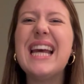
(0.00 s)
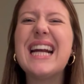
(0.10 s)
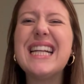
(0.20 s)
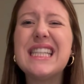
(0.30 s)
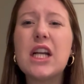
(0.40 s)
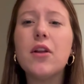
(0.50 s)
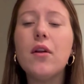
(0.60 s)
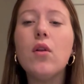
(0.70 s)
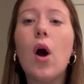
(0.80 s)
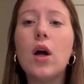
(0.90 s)
Consider the
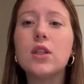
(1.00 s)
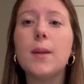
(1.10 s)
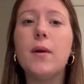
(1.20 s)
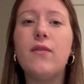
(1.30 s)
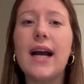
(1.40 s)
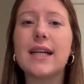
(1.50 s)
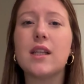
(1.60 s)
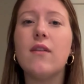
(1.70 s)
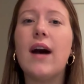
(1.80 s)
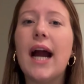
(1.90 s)
long-term effects
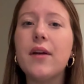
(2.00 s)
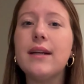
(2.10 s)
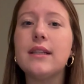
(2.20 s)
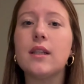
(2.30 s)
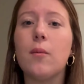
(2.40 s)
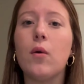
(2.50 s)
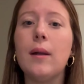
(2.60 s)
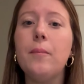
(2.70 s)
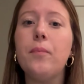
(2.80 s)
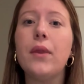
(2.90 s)
of hiring
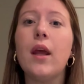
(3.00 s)
someone